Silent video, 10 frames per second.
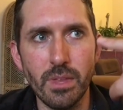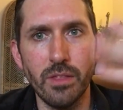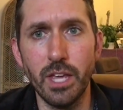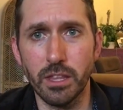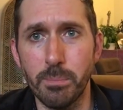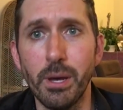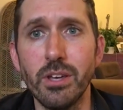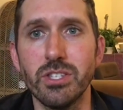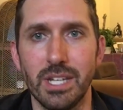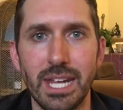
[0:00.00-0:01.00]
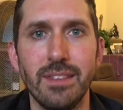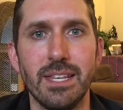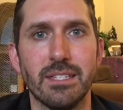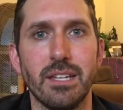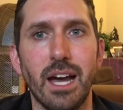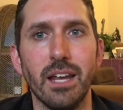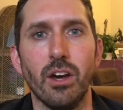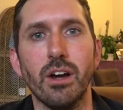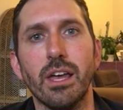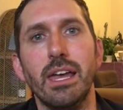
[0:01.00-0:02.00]
the other person in this
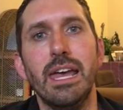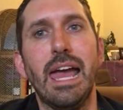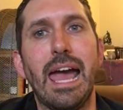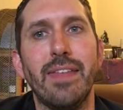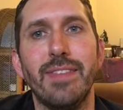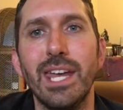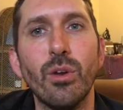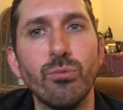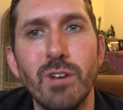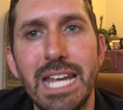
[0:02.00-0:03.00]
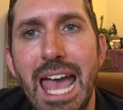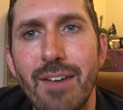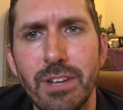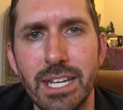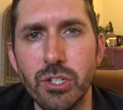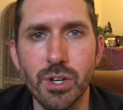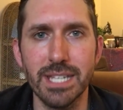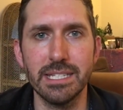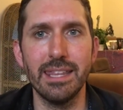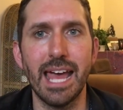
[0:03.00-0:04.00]
dialogue and they don't really have an
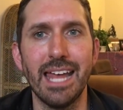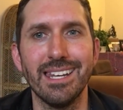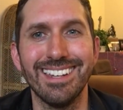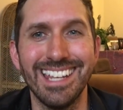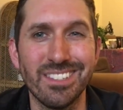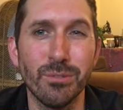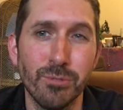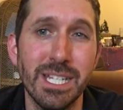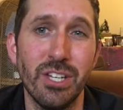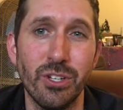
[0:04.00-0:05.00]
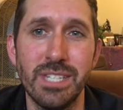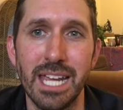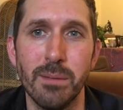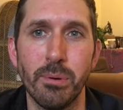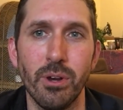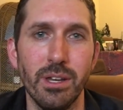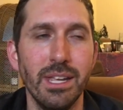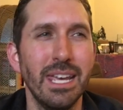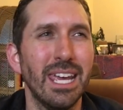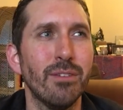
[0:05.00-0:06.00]
interest in that, it's a really good data point.
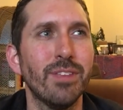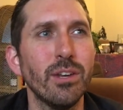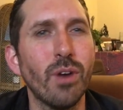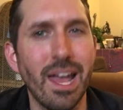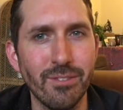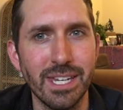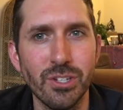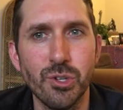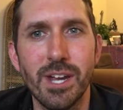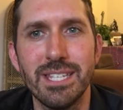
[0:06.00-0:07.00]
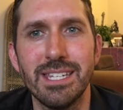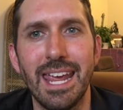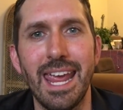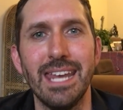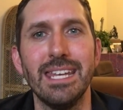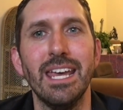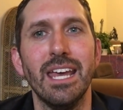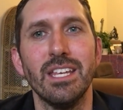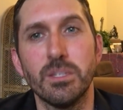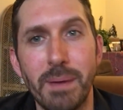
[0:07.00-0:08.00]
If they don't have an interest in
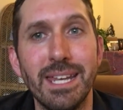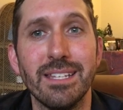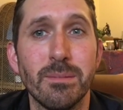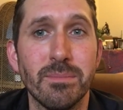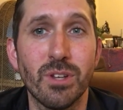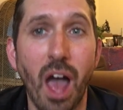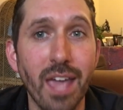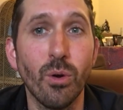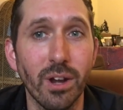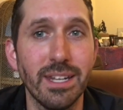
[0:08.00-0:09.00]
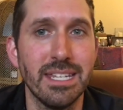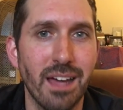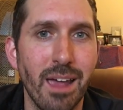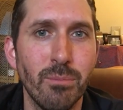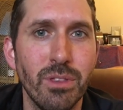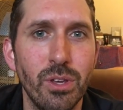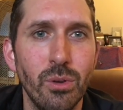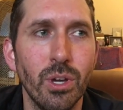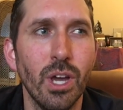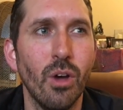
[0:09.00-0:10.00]
spending some high quality time with
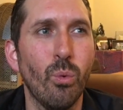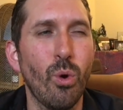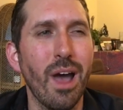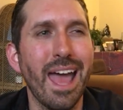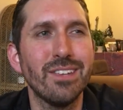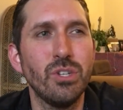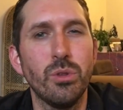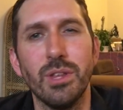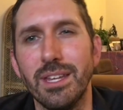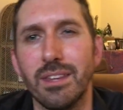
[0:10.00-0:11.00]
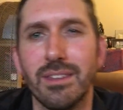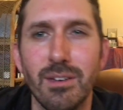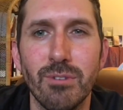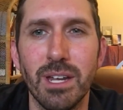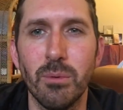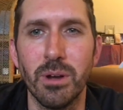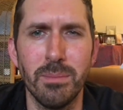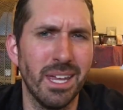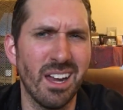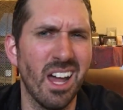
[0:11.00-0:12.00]
you, what has you think that they really want to
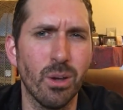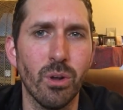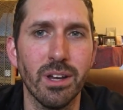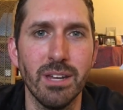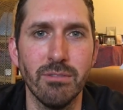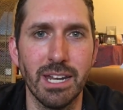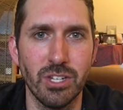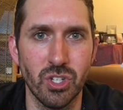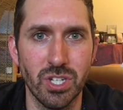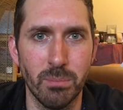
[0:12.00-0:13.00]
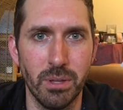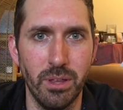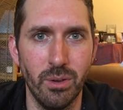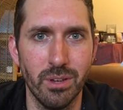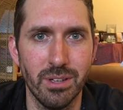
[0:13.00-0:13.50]
be in a high quality relationship with you?